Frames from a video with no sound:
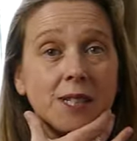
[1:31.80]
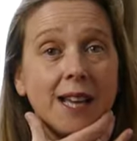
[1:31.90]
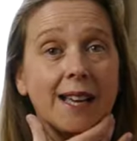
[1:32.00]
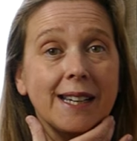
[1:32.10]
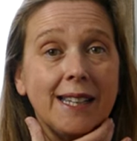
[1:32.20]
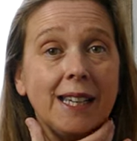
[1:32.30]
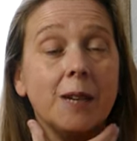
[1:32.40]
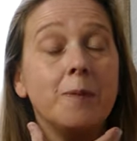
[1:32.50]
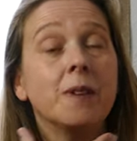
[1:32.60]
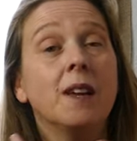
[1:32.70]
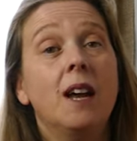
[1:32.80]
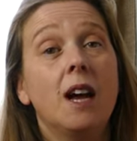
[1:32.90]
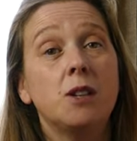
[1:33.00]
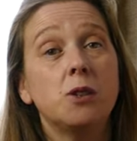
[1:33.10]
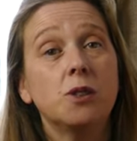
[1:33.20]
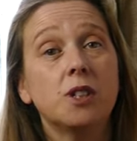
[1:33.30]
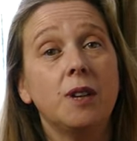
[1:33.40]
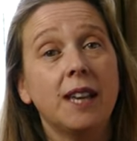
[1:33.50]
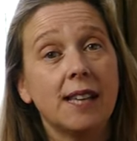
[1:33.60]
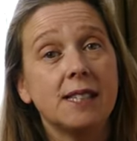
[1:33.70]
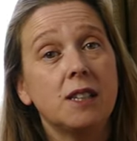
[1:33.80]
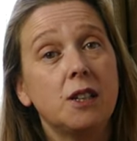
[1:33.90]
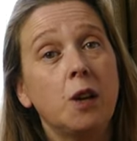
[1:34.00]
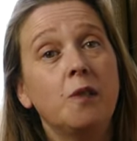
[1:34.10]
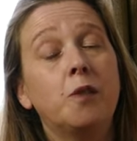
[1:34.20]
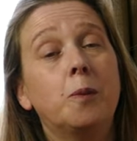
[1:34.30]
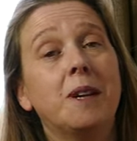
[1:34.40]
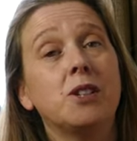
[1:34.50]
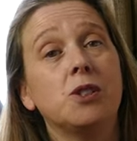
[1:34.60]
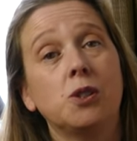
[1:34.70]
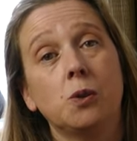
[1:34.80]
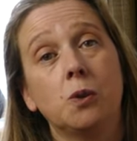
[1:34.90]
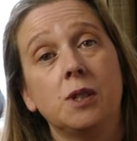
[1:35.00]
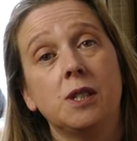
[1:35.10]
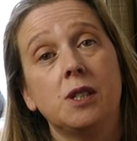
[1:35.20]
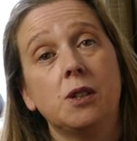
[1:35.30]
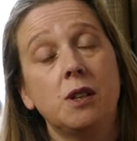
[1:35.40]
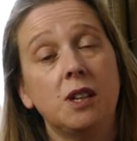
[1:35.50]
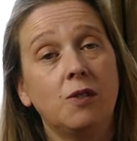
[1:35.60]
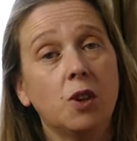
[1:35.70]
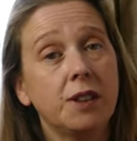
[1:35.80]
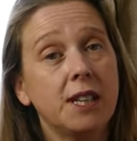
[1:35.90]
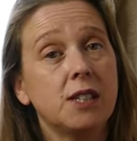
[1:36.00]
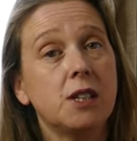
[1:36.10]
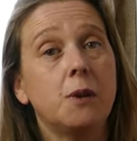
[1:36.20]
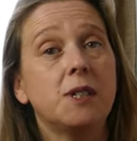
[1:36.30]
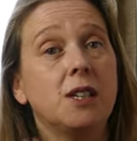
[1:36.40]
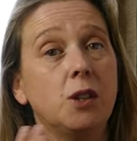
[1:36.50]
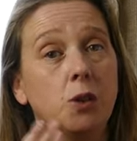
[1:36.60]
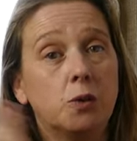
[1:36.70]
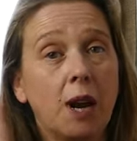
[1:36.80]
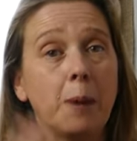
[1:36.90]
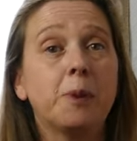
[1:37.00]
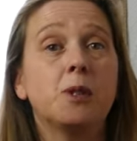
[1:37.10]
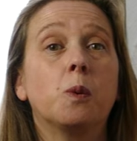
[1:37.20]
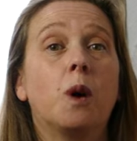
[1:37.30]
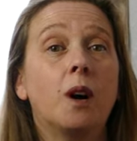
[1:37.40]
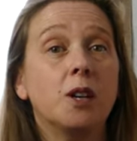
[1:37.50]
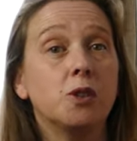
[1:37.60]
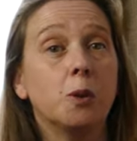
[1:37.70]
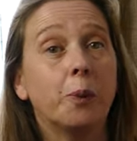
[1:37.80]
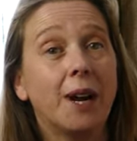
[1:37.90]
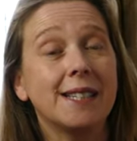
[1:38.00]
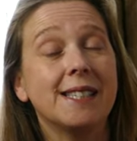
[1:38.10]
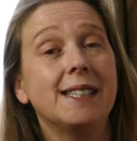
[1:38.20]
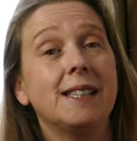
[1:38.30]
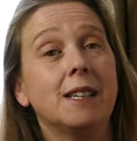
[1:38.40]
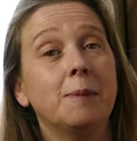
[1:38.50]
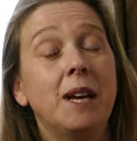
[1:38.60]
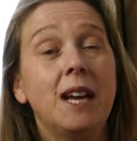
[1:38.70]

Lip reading: technique, and also you're getting the note formation sorted so that you've got these notes in your repertoire as you're practicing them,